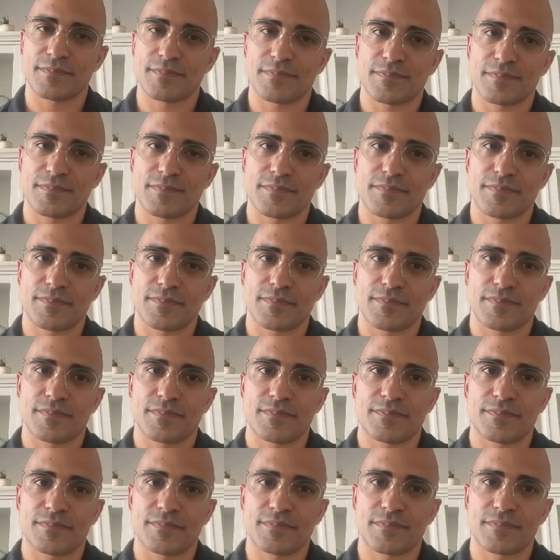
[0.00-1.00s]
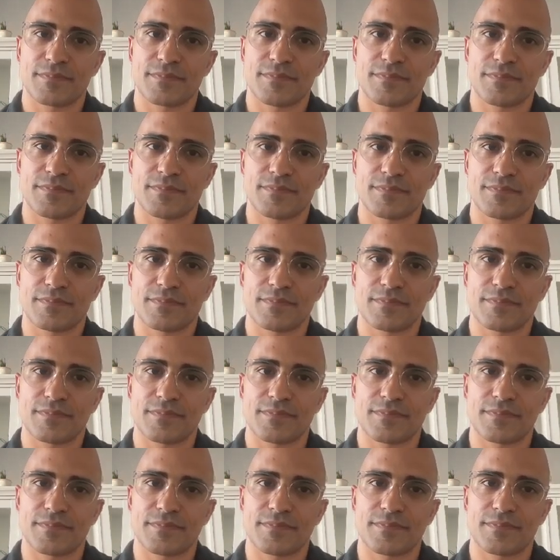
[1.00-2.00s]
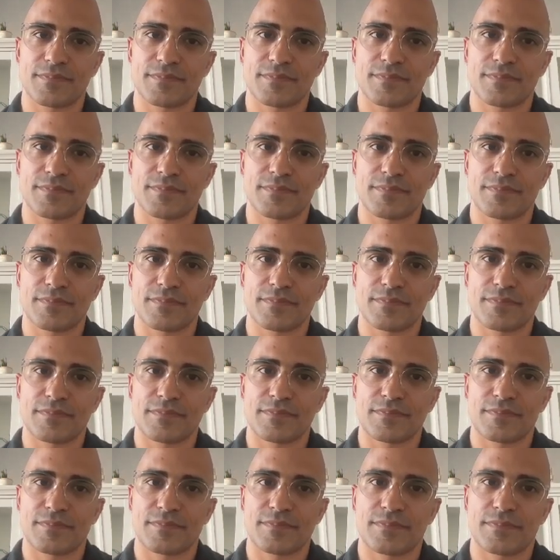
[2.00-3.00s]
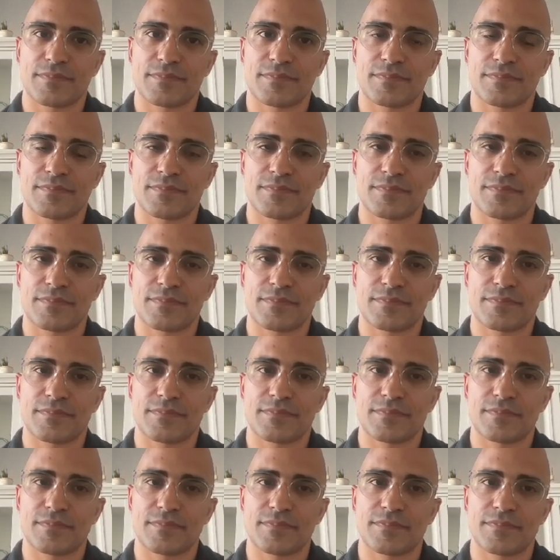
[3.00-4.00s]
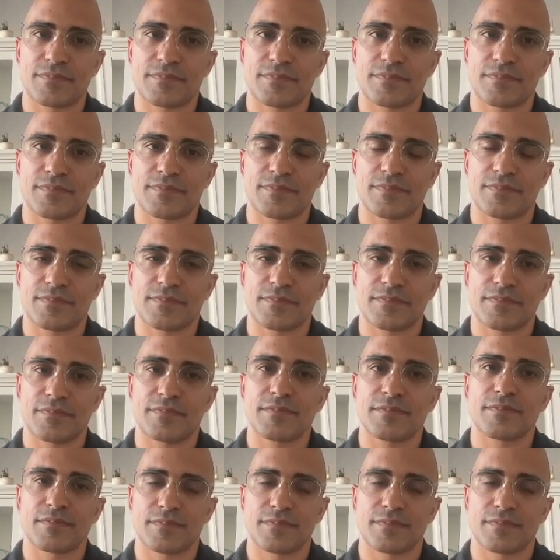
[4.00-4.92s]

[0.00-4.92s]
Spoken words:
(silent)